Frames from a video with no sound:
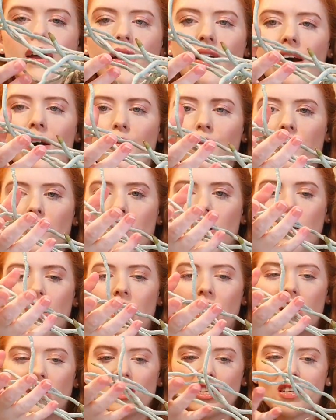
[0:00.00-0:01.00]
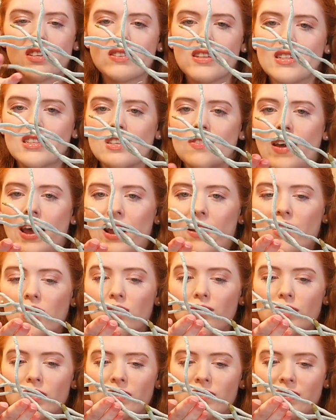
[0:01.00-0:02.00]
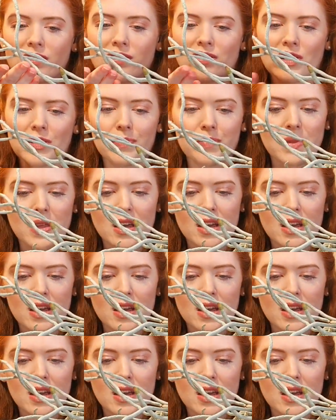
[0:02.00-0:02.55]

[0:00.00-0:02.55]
and we've got a large and extensive aerial root system.